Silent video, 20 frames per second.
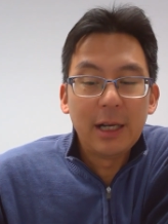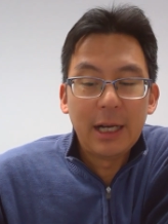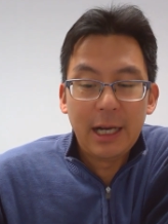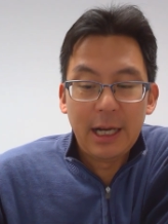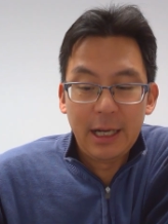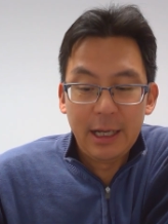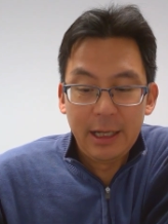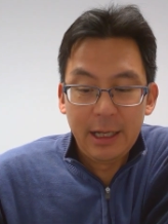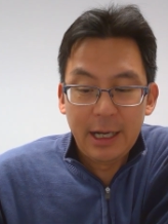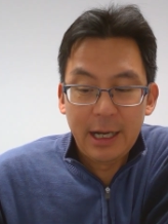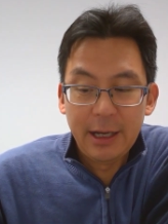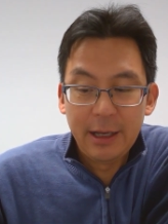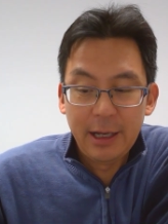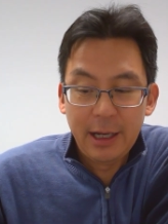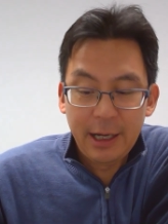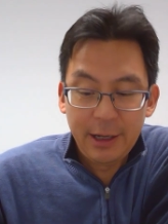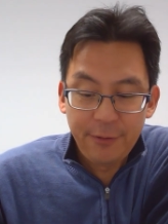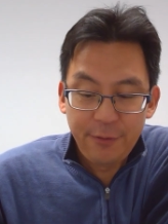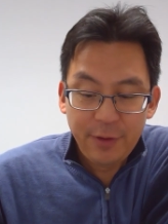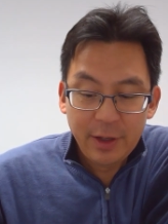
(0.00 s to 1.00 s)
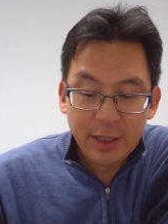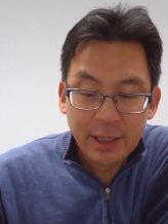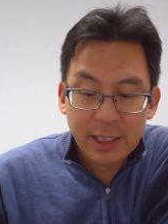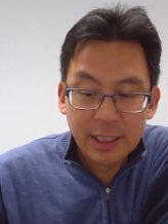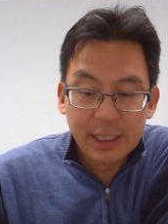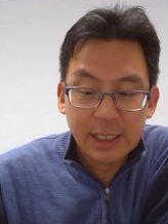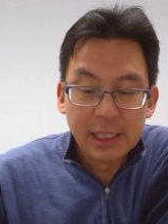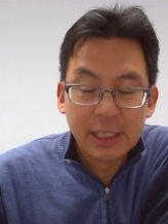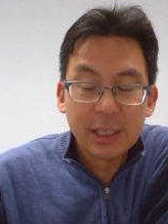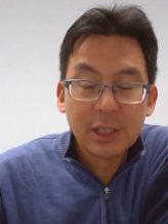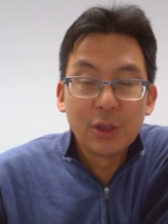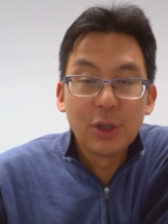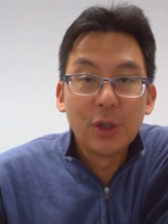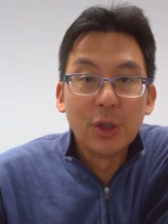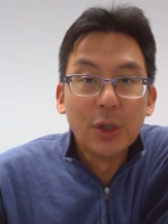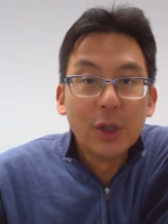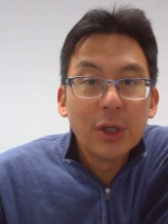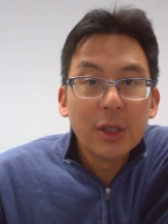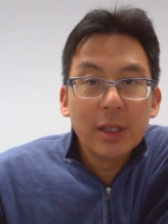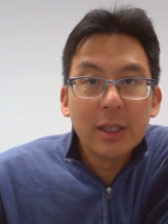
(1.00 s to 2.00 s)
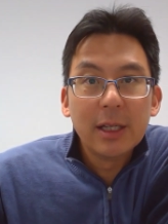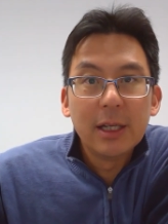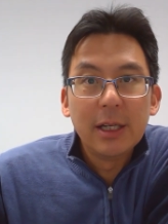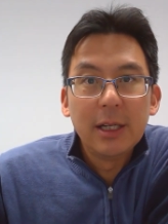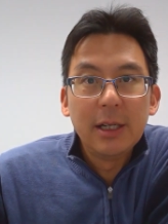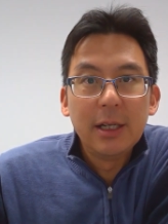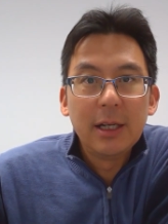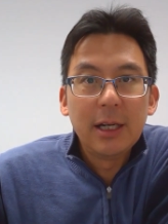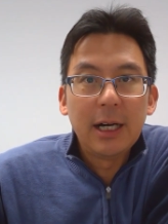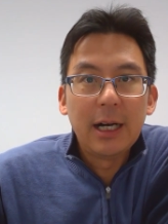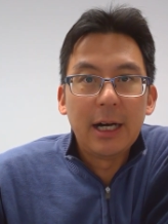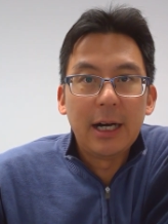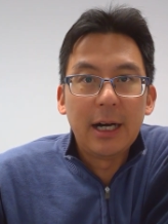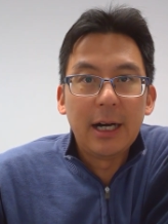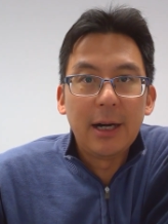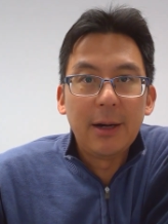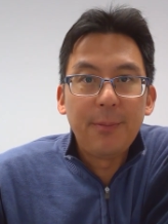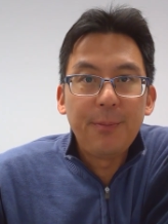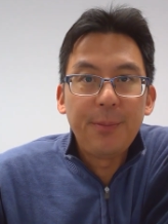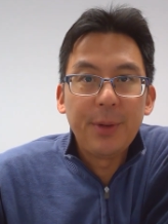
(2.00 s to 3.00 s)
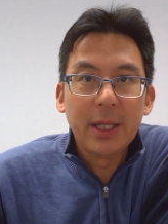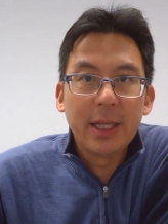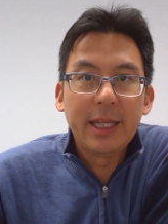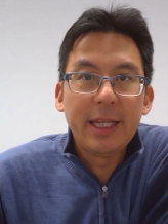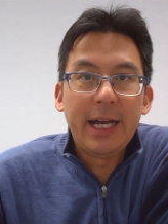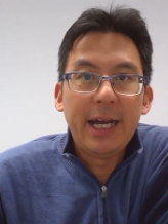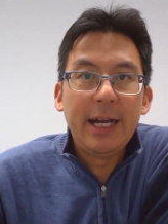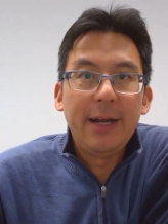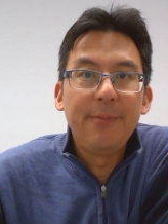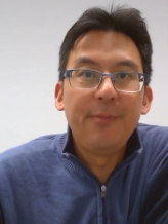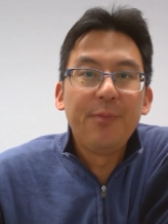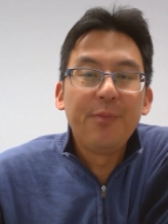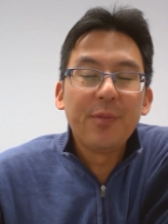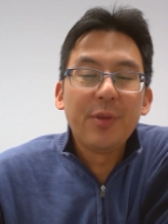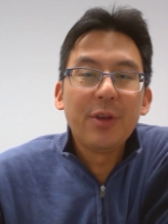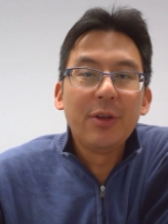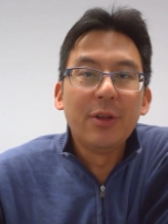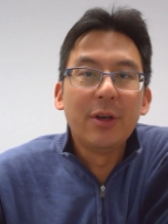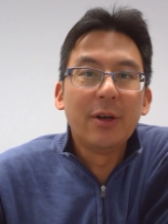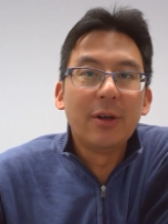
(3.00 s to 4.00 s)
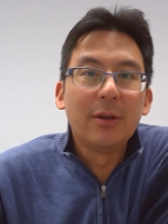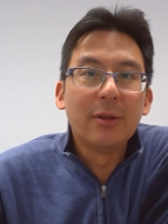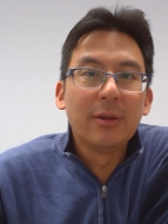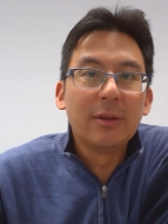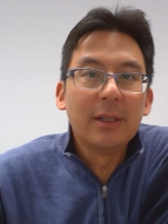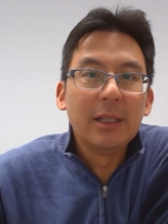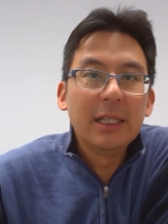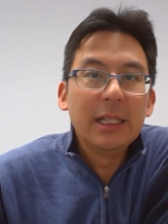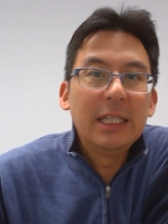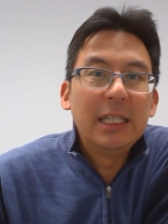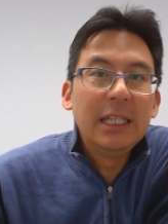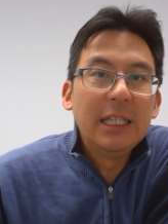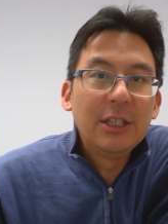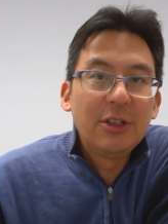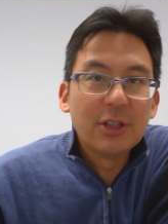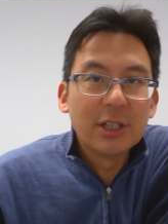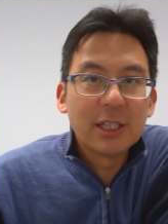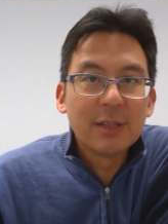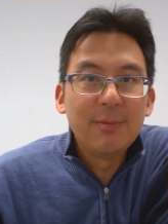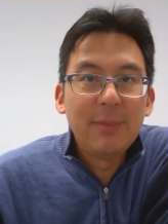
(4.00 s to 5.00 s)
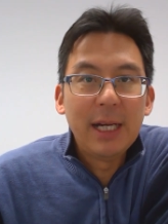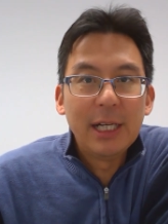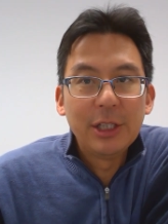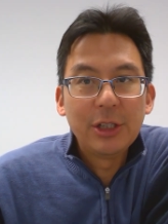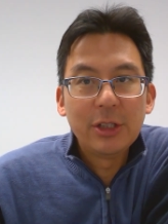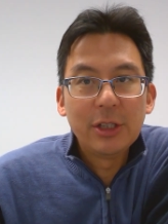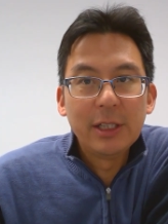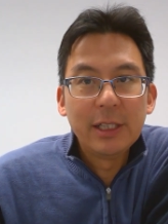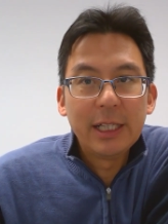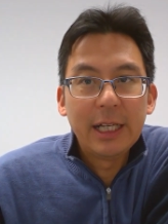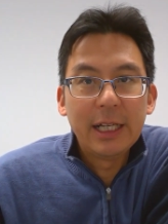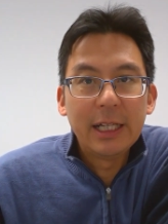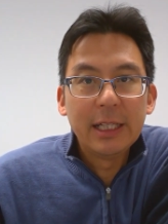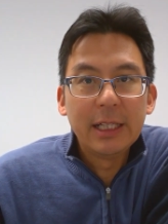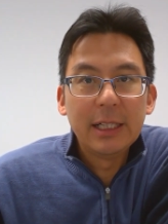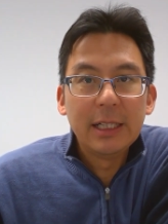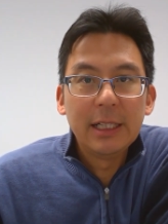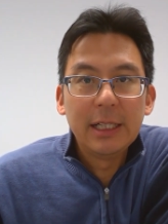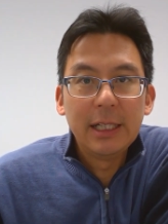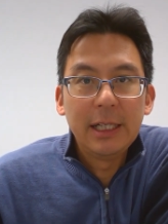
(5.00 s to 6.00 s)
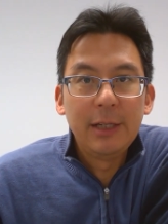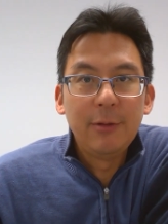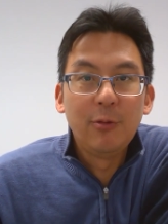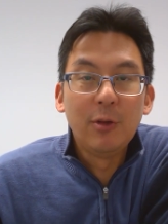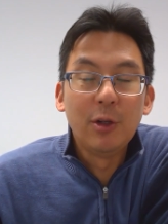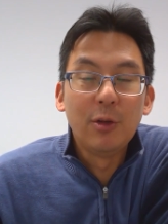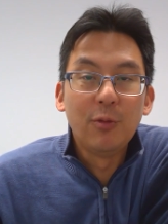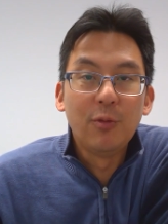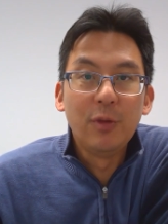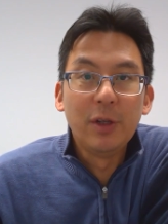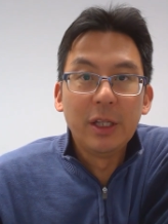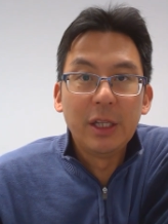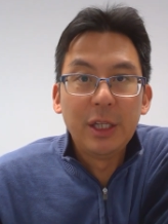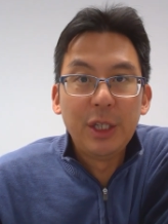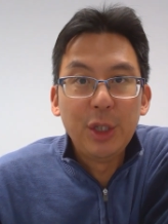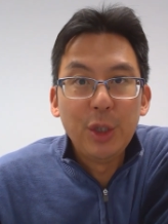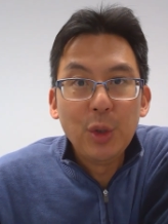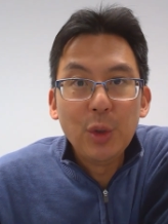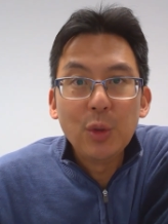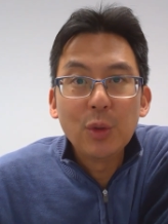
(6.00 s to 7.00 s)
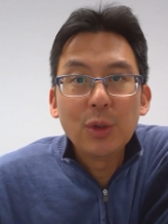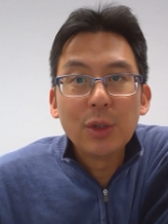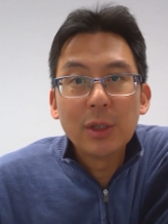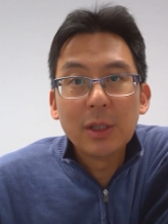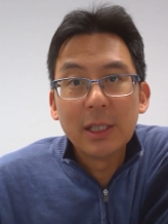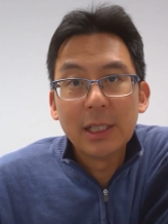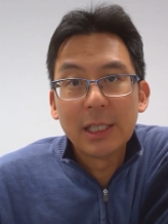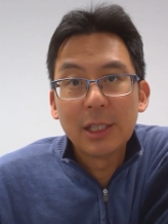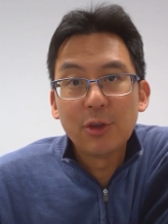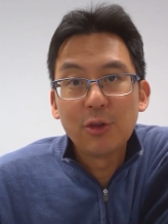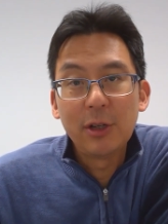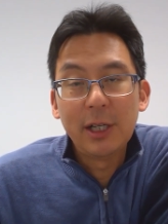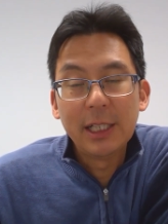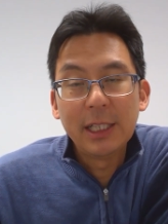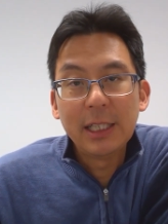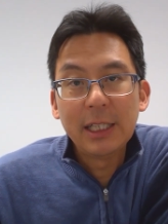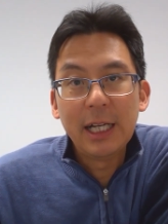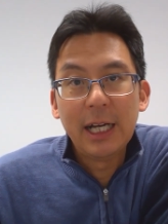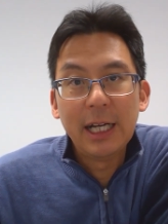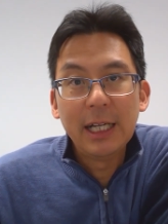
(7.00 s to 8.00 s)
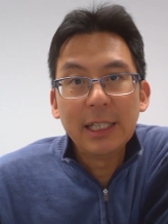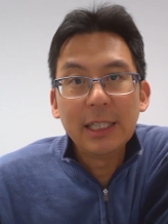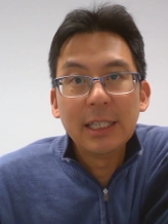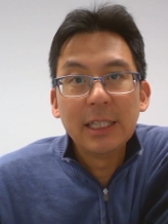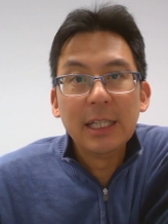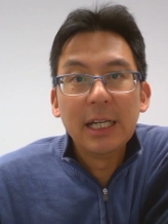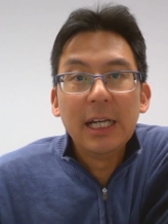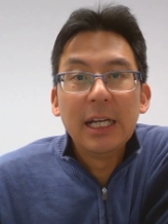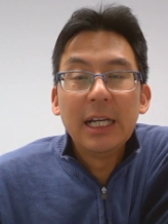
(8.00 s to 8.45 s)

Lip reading: I think this is good. But then, he just mentioned that it will reduce the stress test.